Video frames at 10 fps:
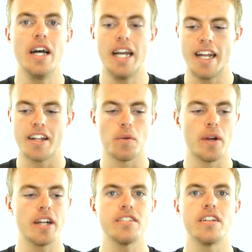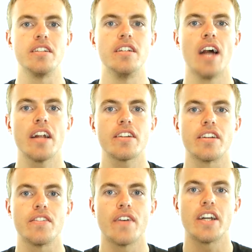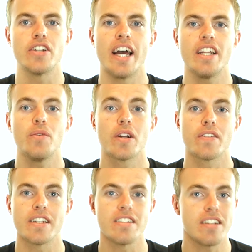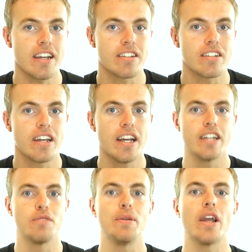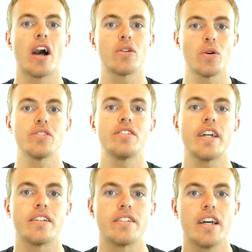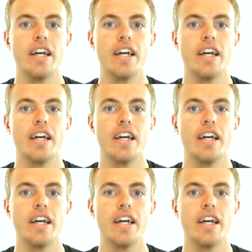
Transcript: and that awareness is not confined to any one of these states. It's beyond all states.